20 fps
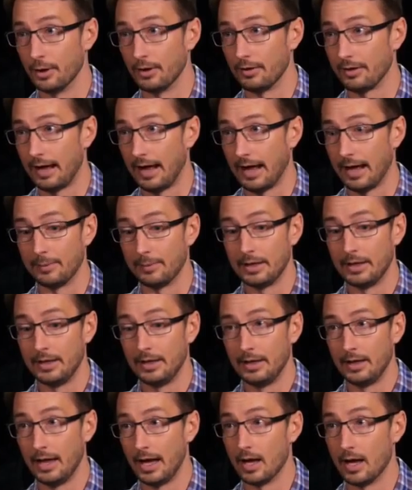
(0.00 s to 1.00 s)
from her
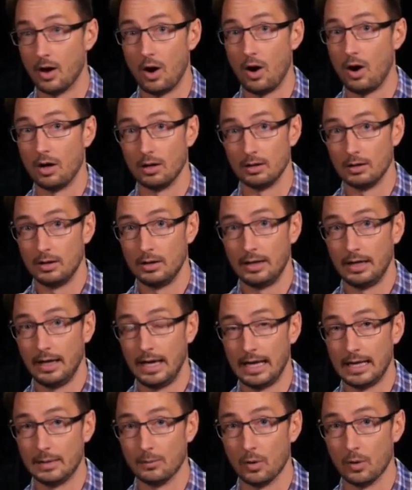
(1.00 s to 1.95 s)
camp at all